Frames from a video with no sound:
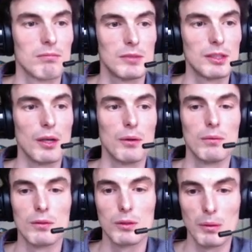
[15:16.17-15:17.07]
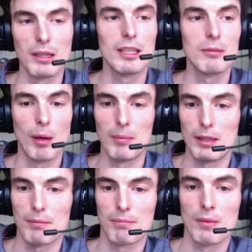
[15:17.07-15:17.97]
So Twitter is
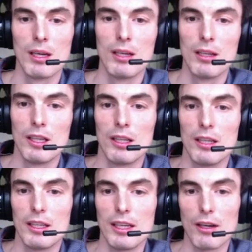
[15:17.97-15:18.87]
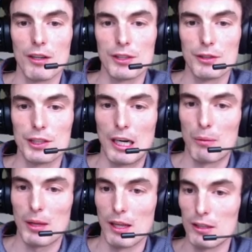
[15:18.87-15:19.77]
public. It also
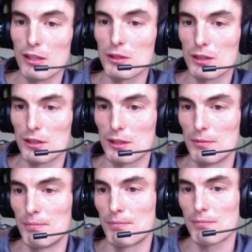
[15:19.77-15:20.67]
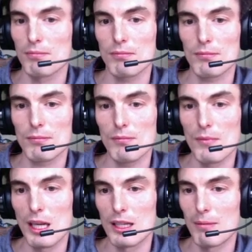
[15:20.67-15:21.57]
shared with other users.
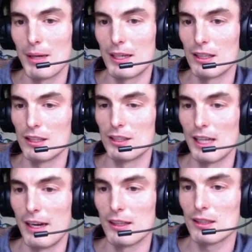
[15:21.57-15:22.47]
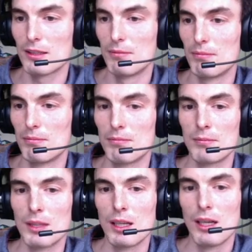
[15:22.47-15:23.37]
Depending on your settings,
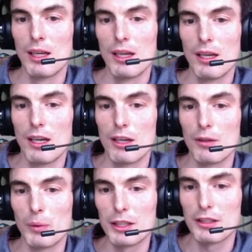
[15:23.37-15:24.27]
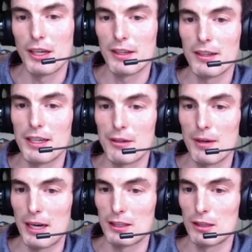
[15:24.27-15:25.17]
we share your
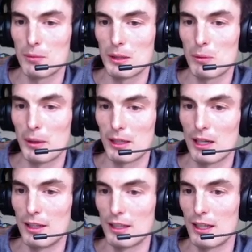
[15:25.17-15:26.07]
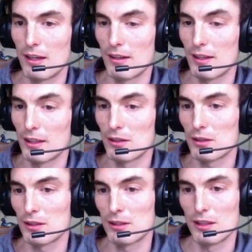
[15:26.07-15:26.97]
interactions with Twitter content and other
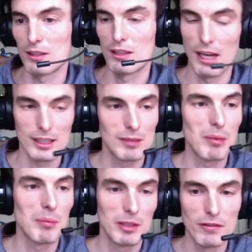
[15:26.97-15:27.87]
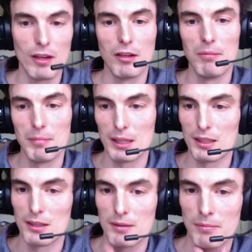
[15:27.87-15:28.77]
users, such as likes of people you follow. Makes
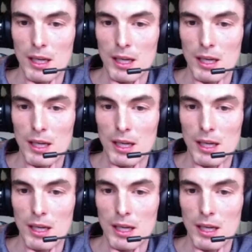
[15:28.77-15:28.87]
sense.